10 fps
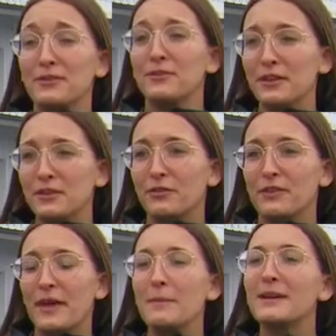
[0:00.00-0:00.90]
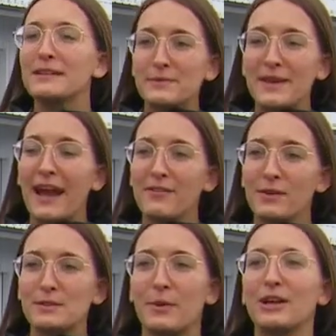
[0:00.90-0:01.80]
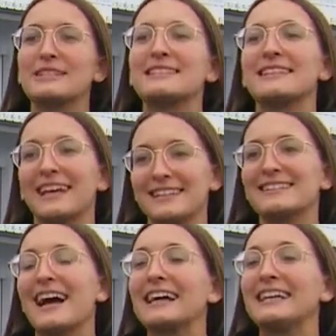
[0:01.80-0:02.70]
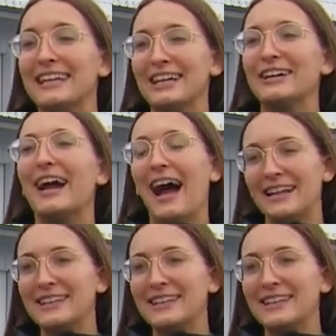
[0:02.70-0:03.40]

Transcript: their vehicle for them because we have those parts in stock here on